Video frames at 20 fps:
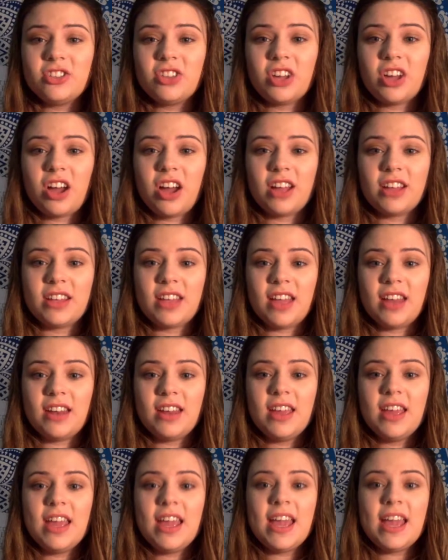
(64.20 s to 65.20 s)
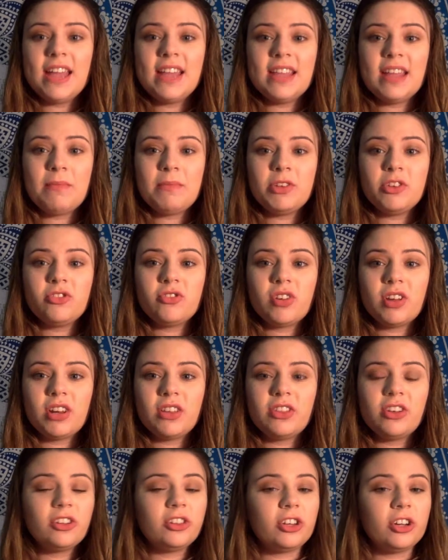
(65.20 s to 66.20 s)
in the content and demonstrated
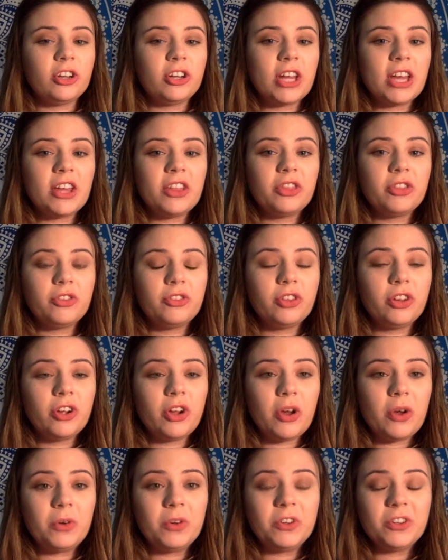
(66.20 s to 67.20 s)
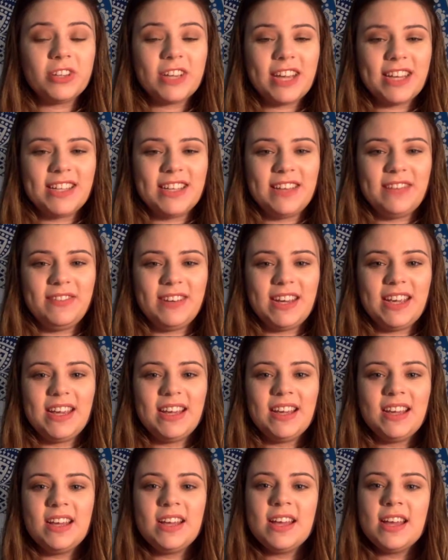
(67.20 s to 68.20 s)
their learning through their own creativity.
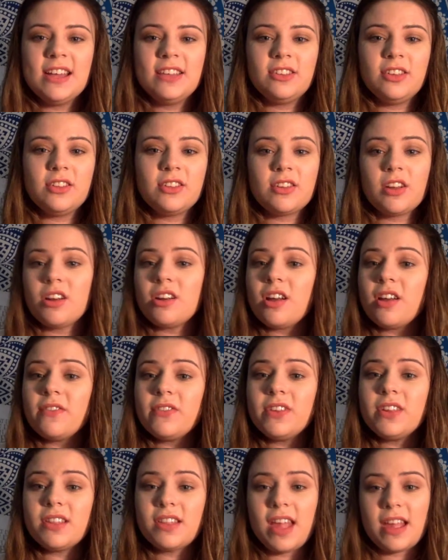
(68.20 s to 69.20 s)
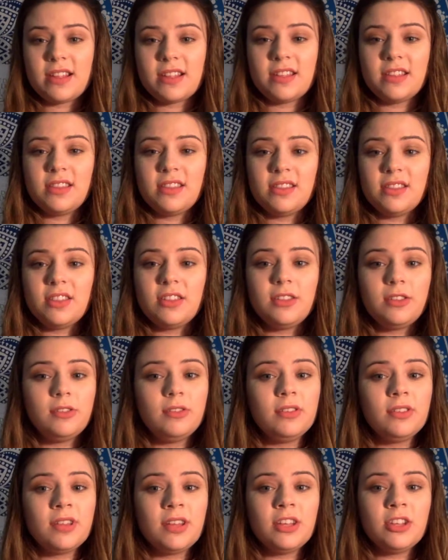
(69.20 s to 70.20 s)
To start off this lesson, the
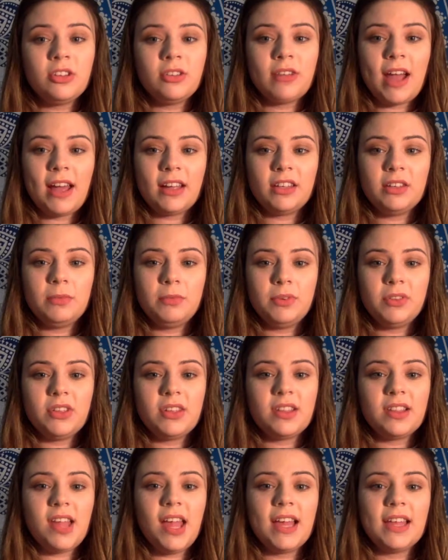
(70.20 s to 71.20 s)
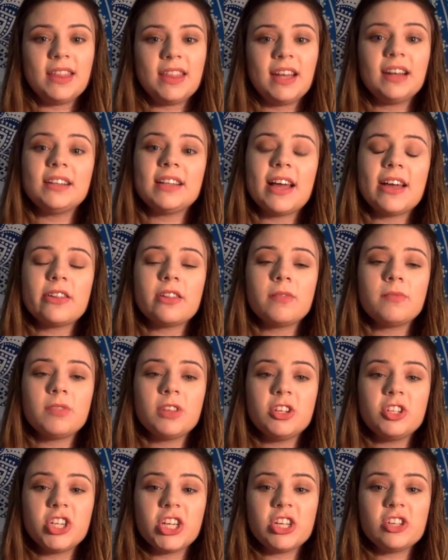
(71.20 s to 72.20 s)
students interacted with a site that allows them
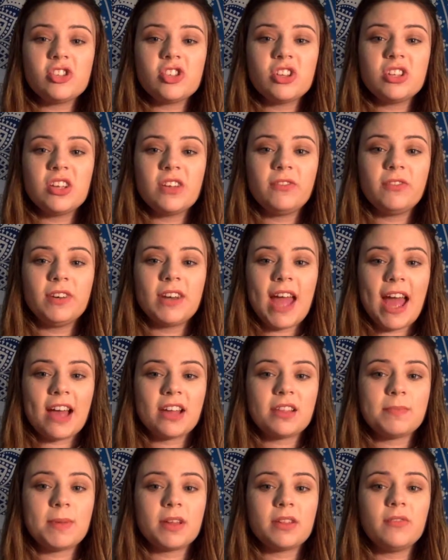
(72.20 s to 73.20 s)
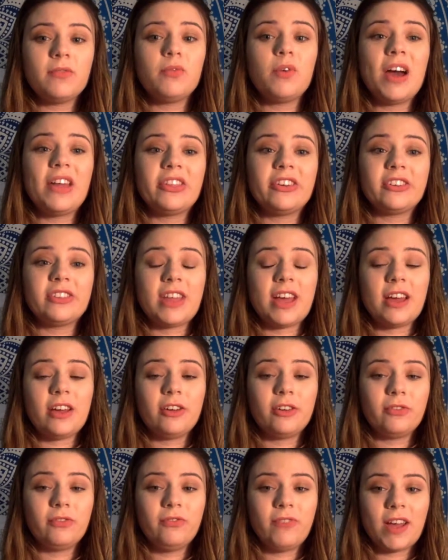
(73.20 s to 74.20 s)
to change the different aspects of weather that
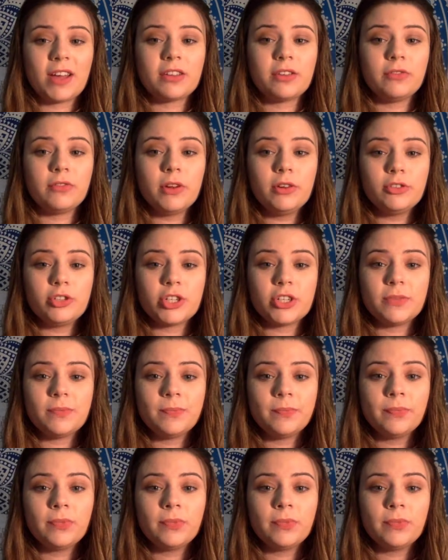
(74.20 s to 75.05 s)
affects erosion.